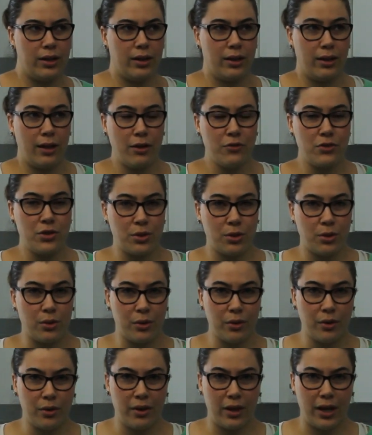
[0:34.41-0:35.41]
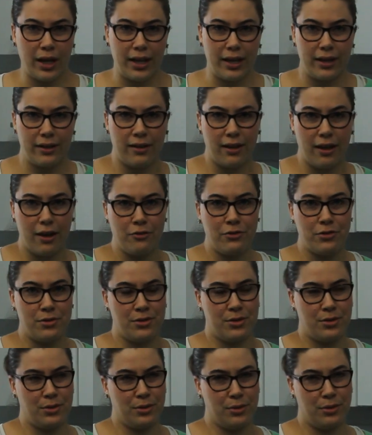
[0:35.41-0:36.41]
loves to cook and loves
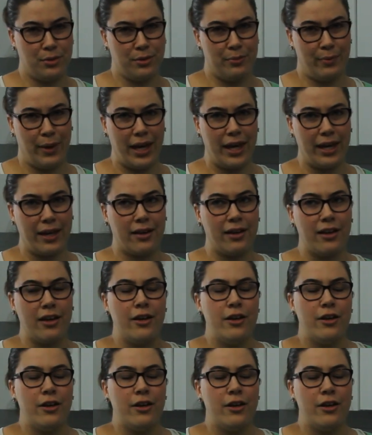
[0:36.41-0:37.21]
to bake.